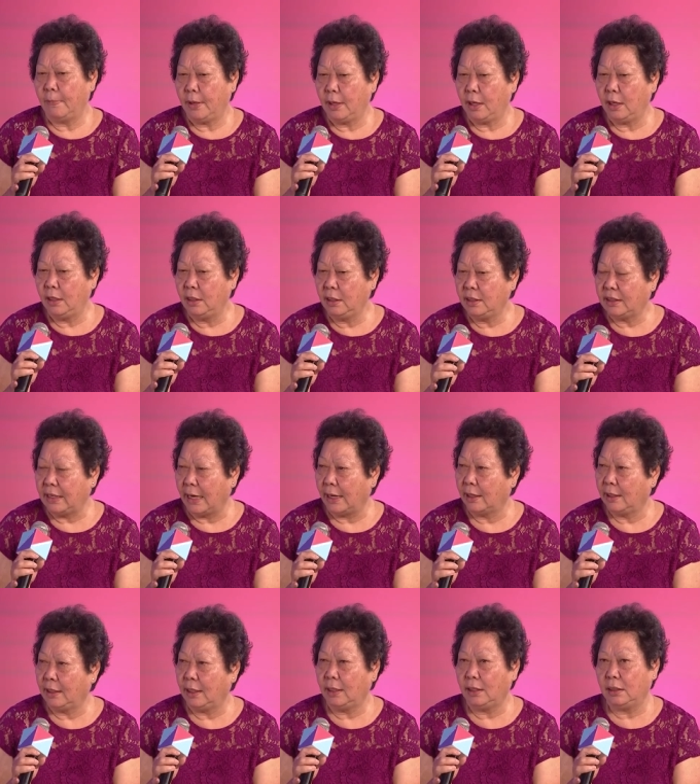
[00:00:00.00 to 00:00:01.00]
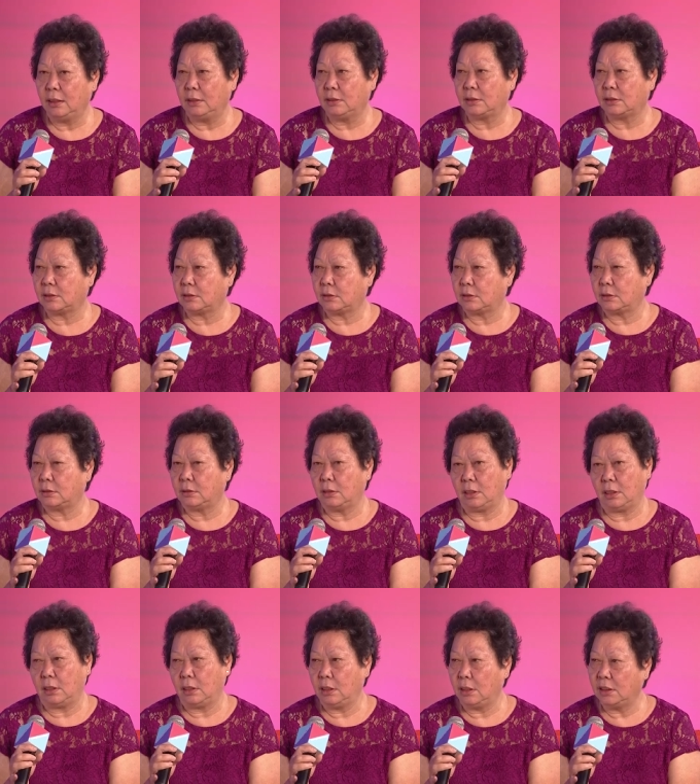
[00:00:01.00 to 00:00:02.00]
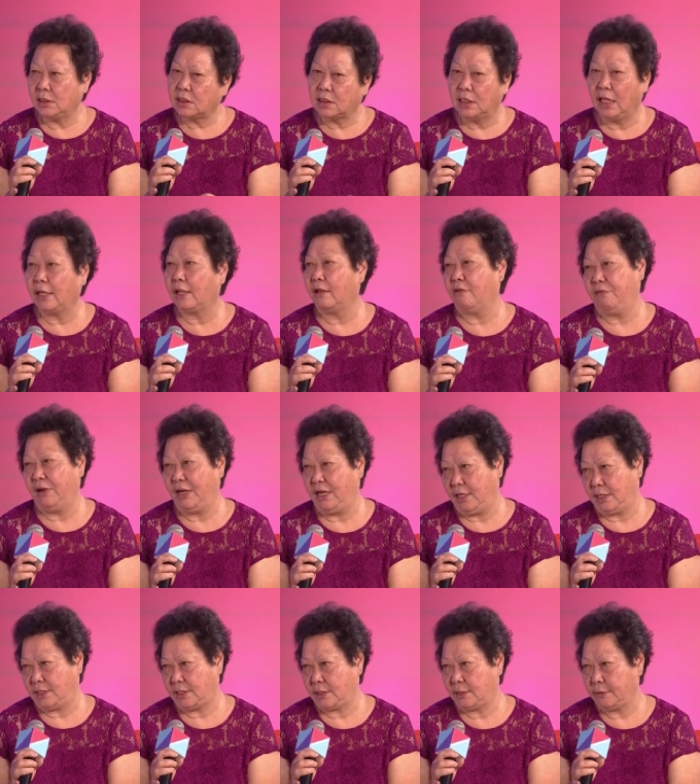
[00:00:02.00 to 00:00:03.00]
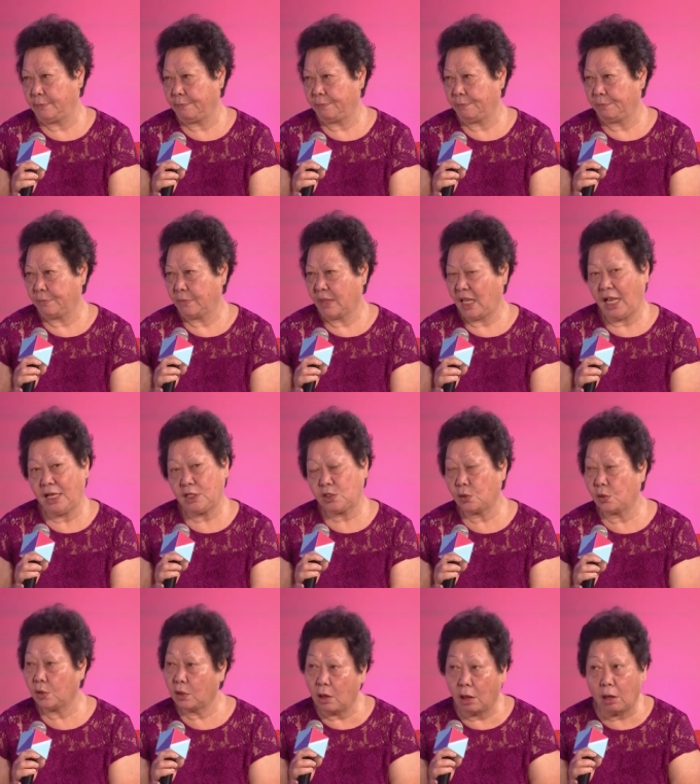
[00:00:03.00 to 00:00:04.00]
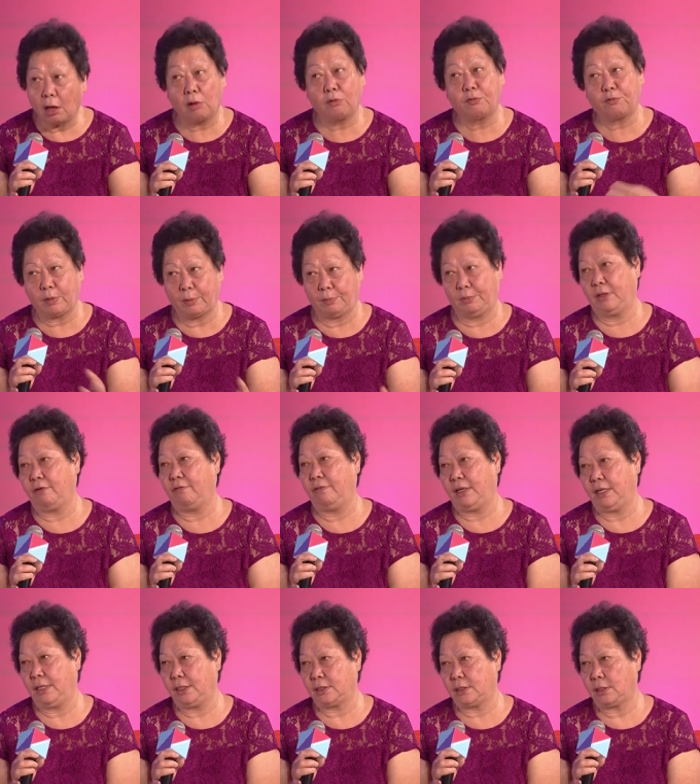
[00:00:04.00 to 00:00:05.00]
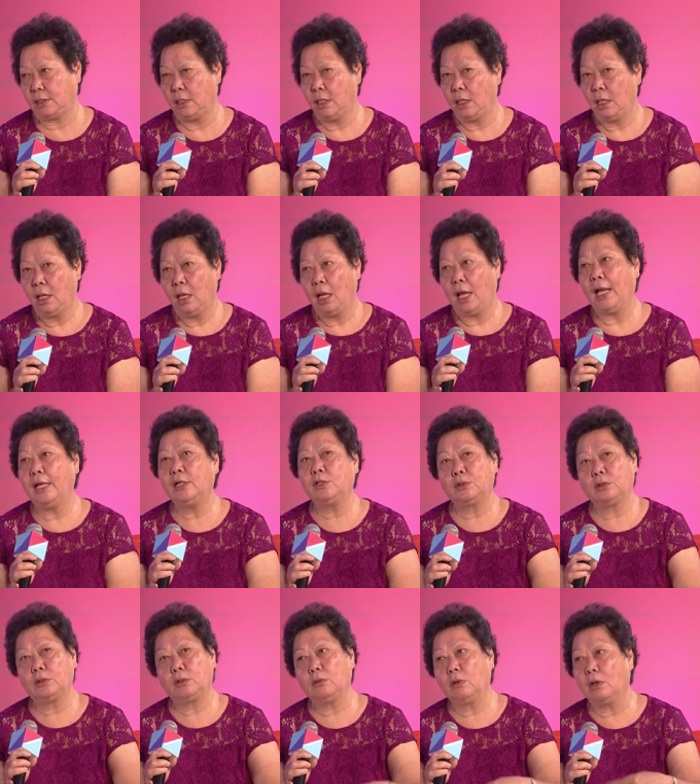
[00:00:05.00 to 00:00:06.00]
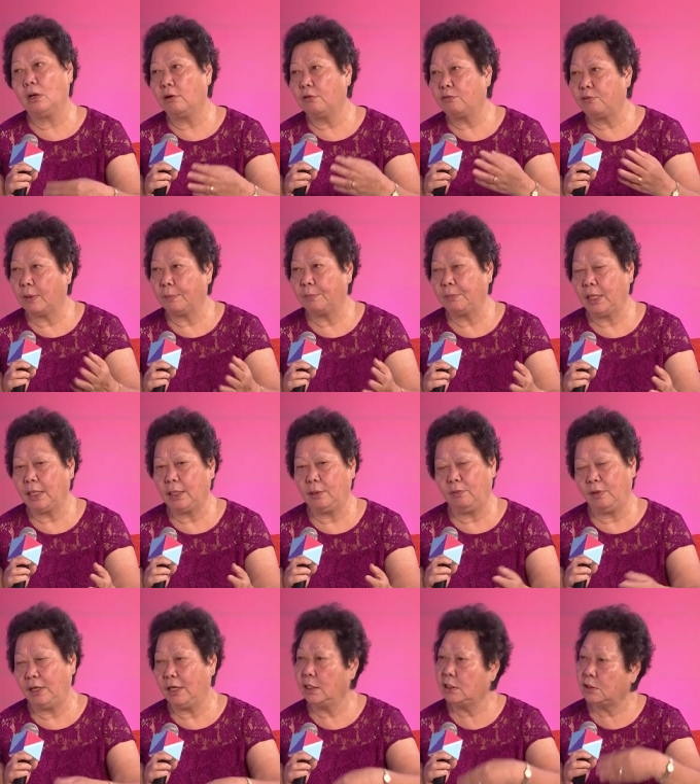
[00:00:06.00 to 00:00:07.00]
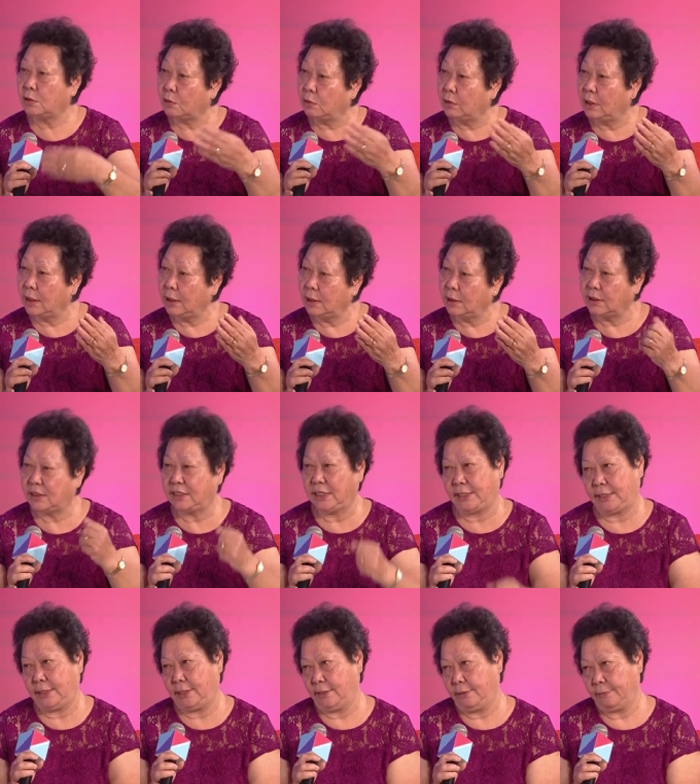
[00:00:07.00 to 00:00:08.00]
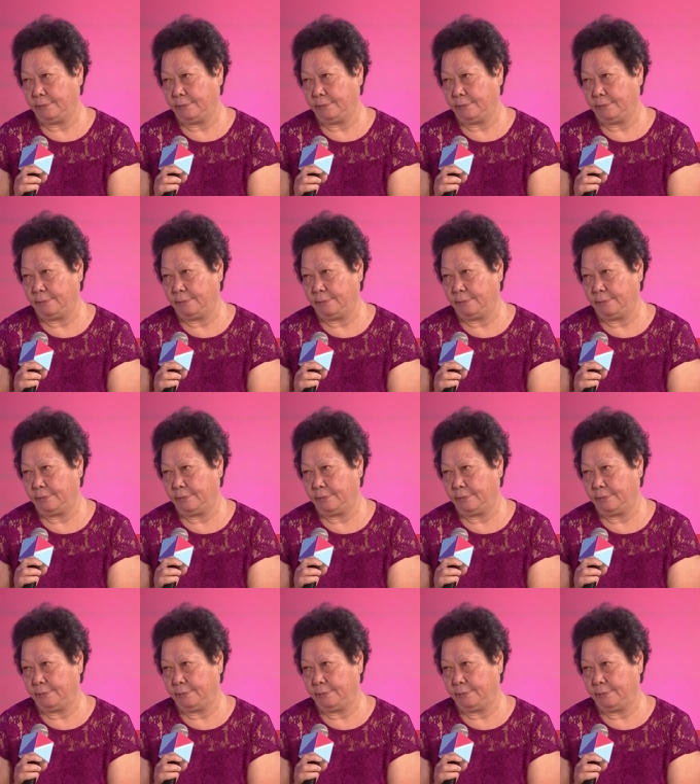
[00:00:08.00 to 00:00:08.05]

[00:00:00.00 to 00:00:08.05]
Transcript: in Tangra, it's, it's like a village. I should go out from the village. I should go out from the village to the city.